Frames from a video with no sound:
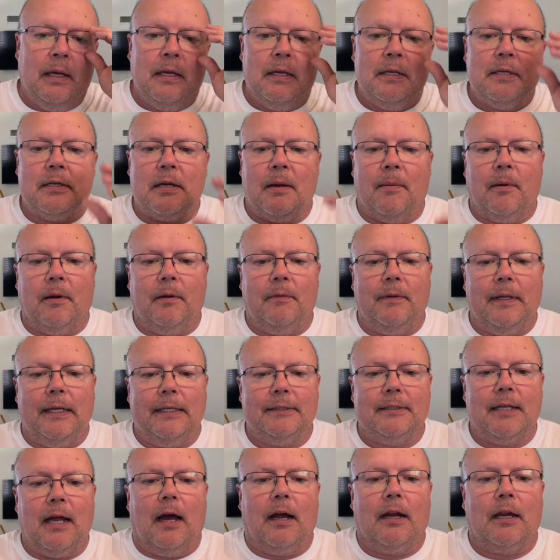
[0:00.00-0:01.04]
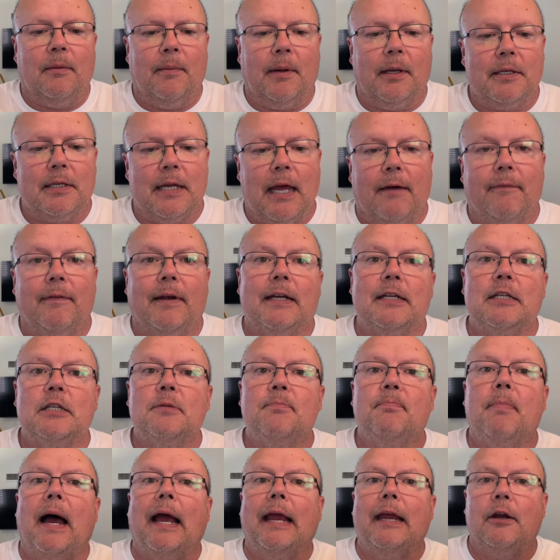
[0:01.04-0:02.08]
some of these documents have
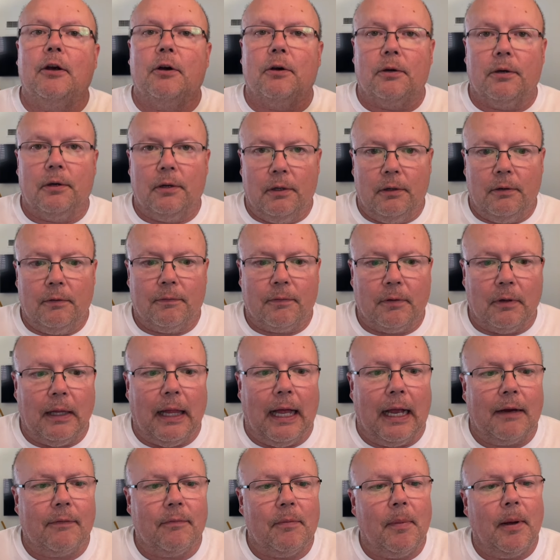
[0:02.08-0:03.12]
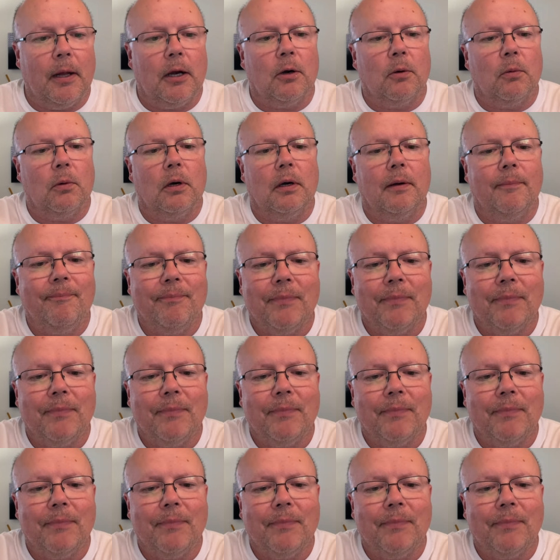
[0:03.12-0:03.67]
expired, for lack of a better word.